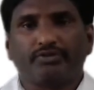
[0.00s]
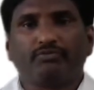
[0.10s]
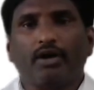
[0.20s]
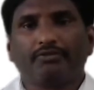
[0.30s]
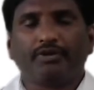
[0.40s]
In
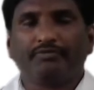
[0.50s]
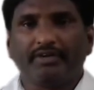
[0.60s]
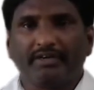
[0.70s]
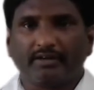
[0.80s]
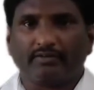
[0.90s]
what way
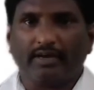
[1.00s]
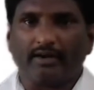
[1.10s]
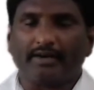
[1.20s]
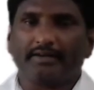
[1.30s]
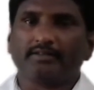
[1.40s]
we while
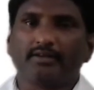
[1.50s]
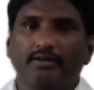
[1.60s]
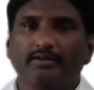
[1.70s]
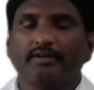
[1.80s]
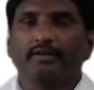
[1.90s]
writing
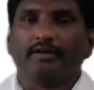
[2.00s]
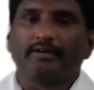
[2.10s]
the